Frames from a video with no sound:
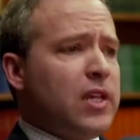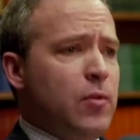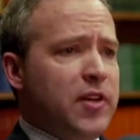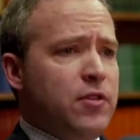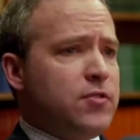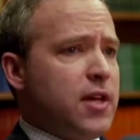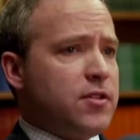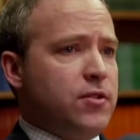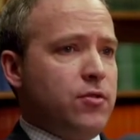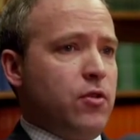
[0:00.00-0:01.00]
And we can use
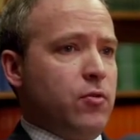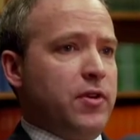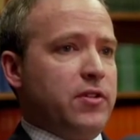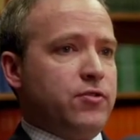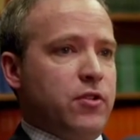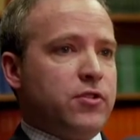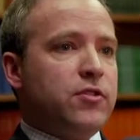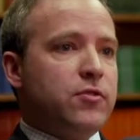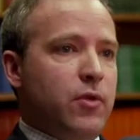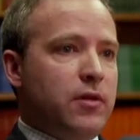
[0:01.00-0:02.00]
that to do total
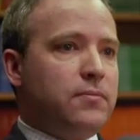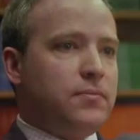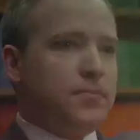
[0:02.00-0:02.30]
reconstruction as well.